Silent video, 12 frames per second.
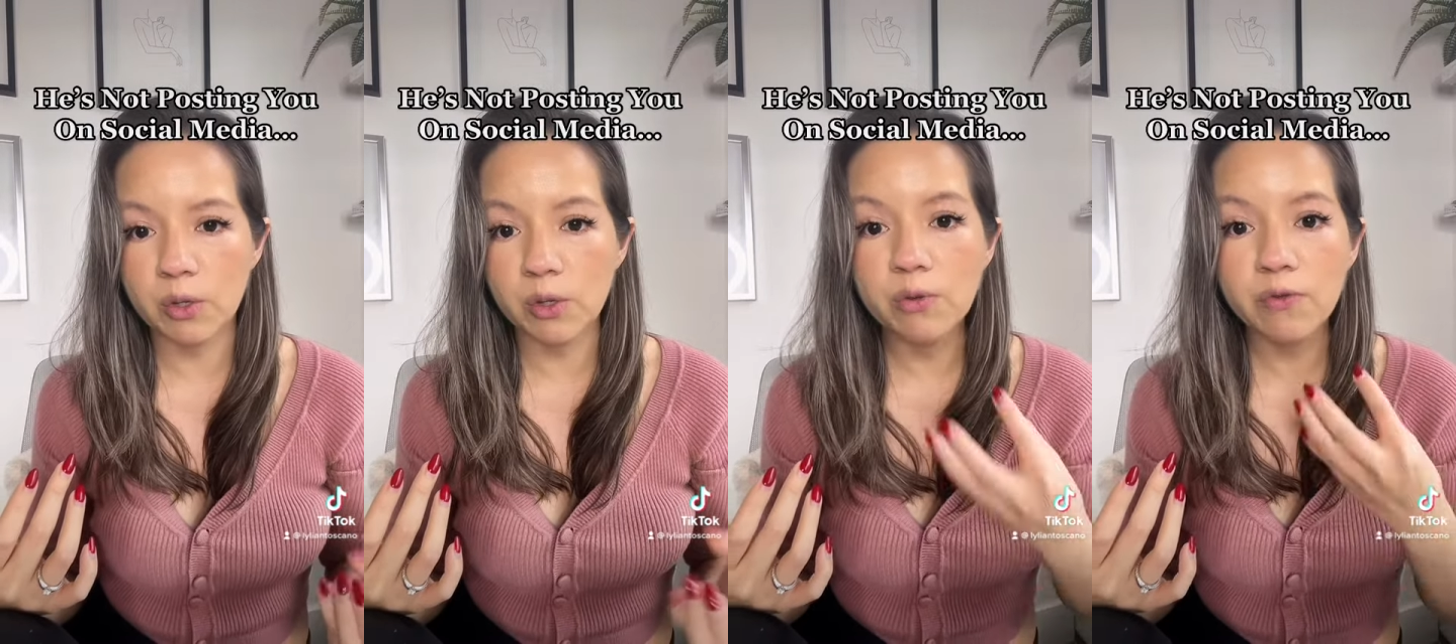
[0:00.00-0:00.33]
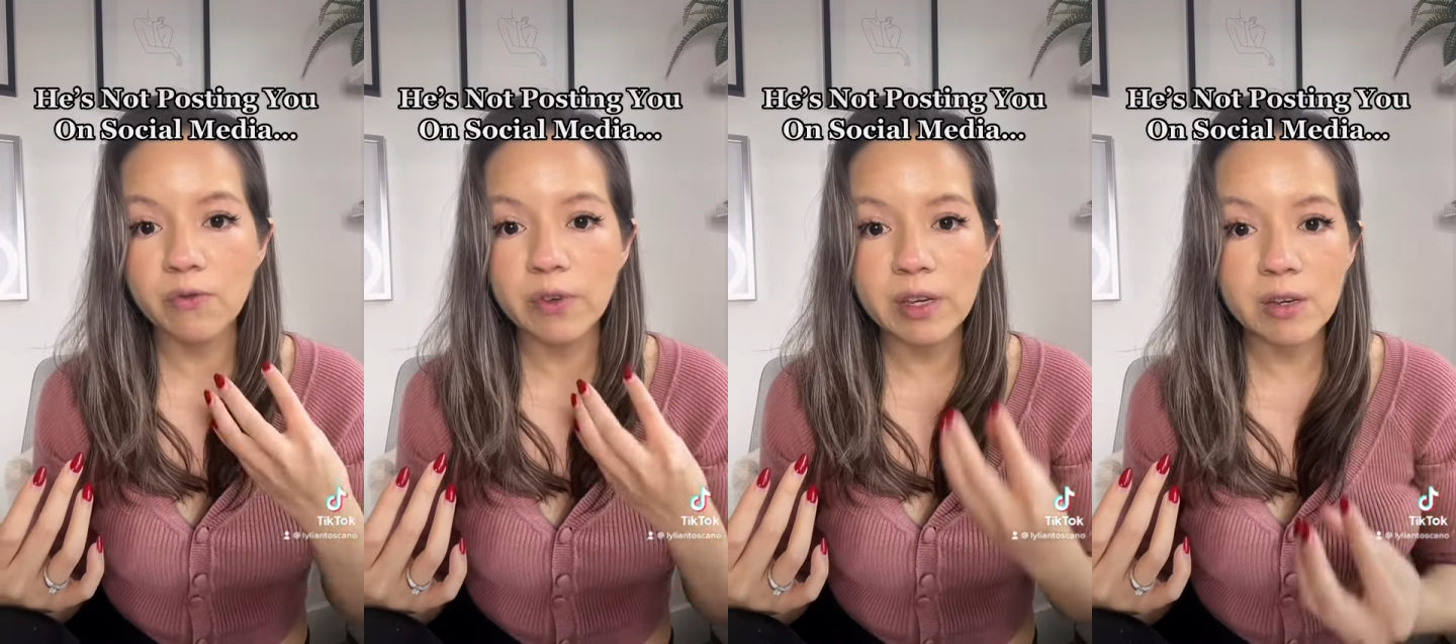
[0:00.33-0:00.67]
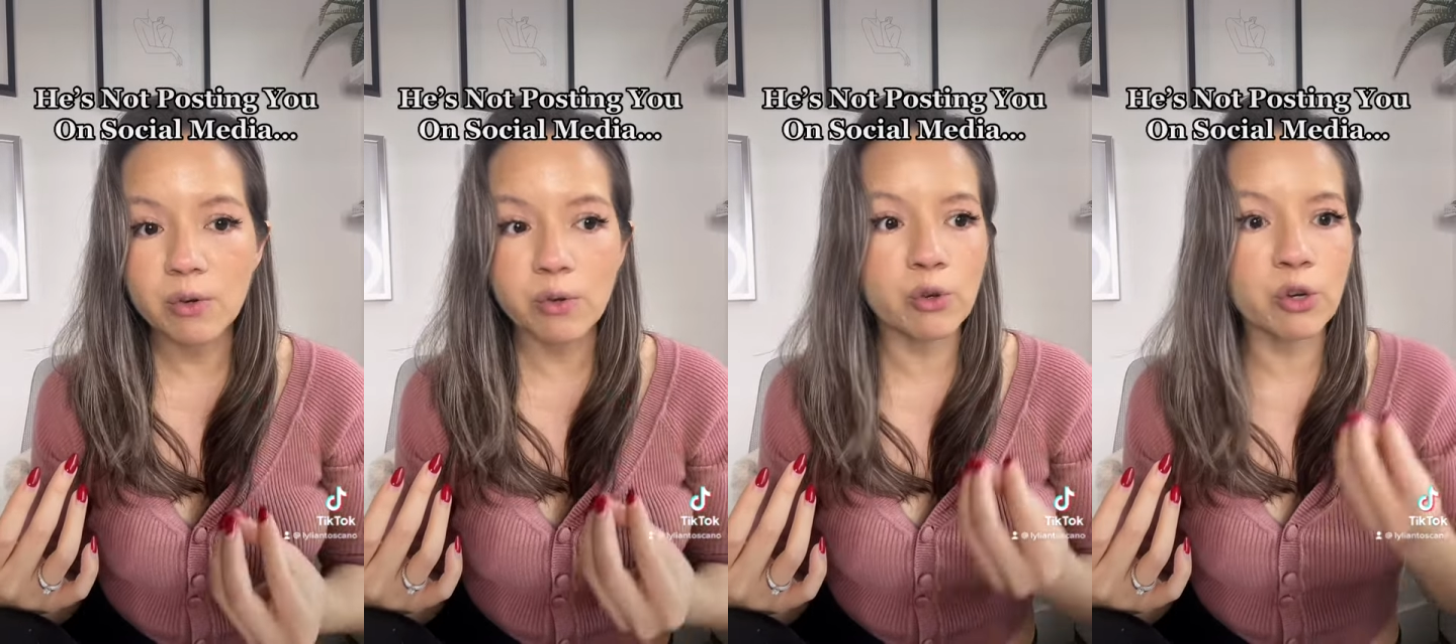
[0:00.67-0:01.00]
Do you
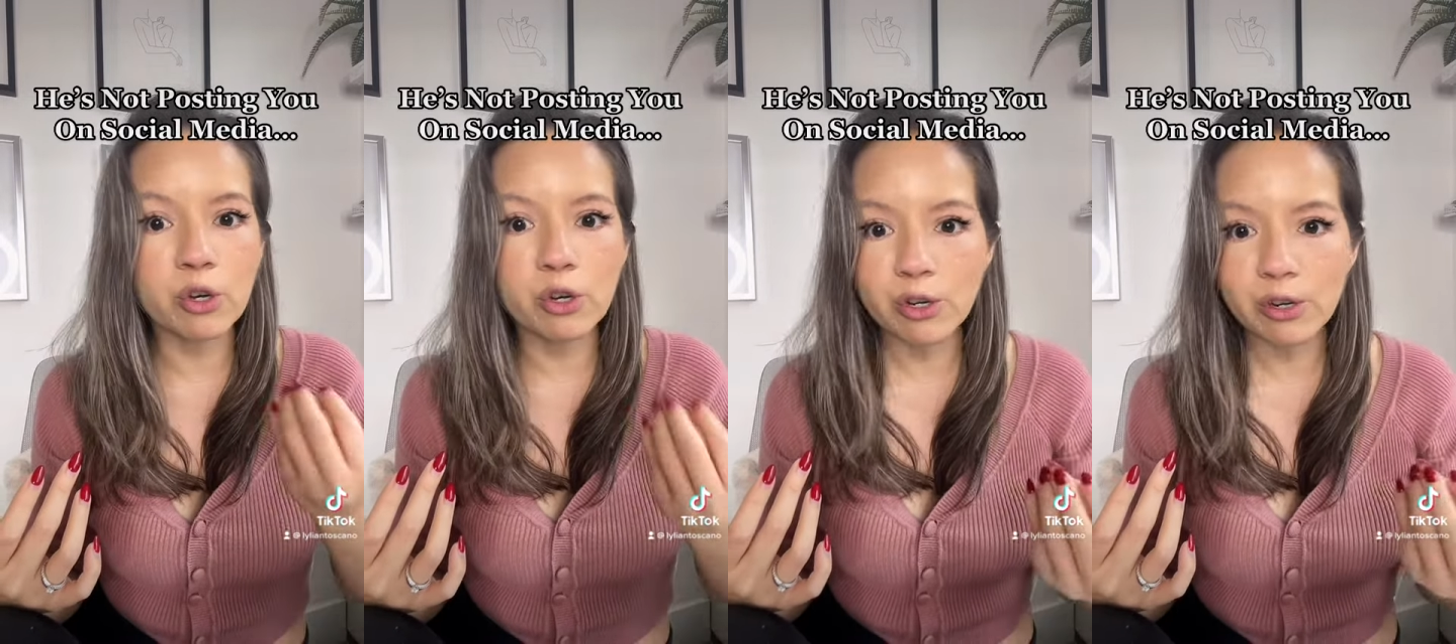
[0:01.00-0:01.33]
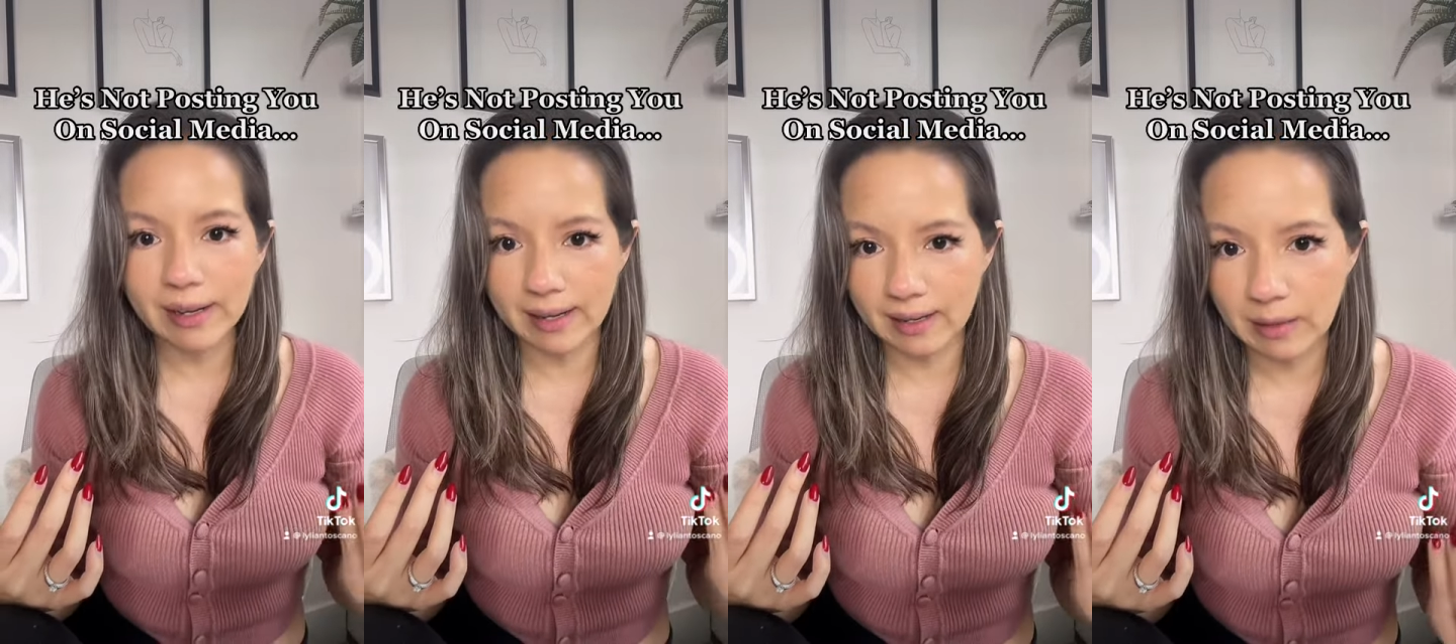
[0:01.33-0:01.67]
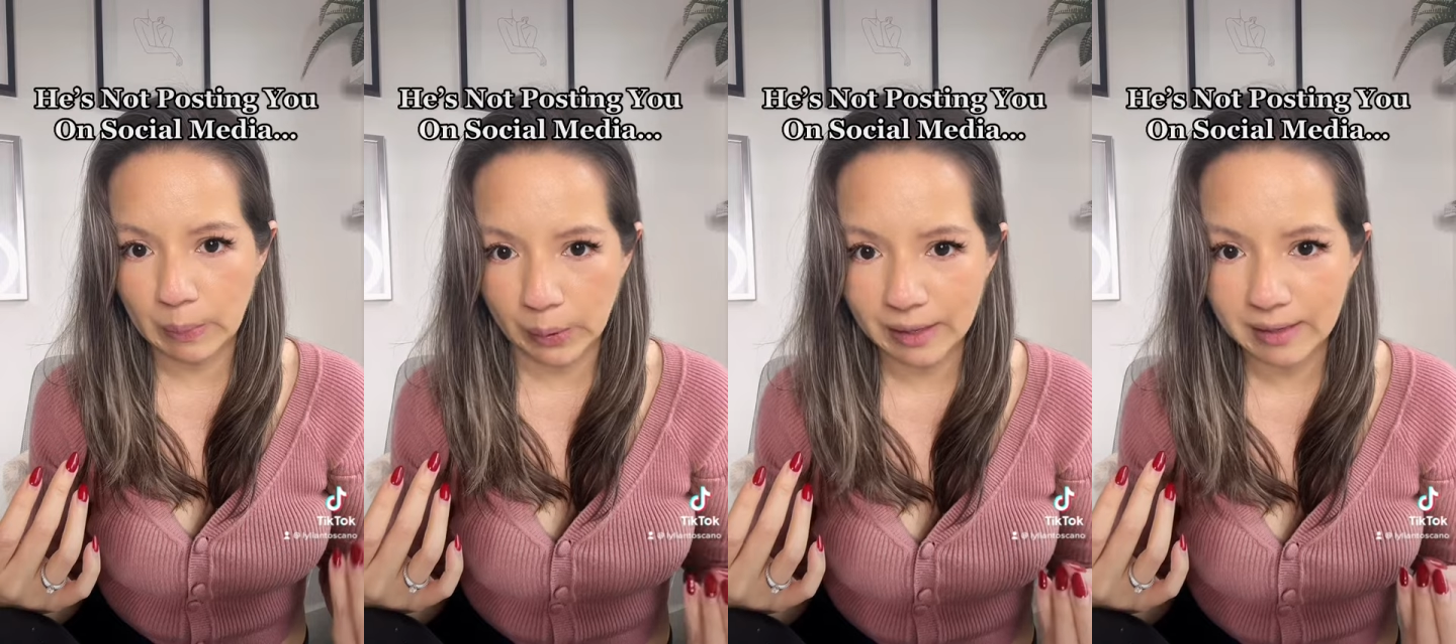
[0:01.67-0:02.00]
feel good in his
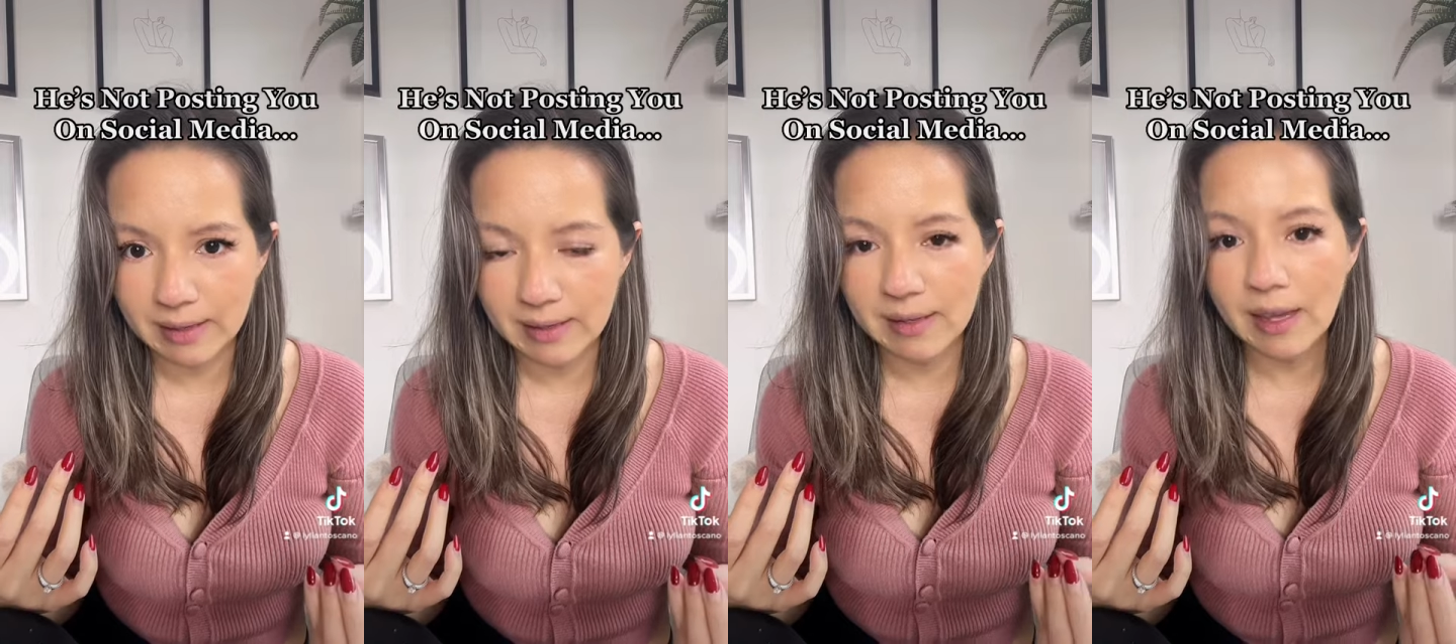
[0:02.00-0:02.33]
presence?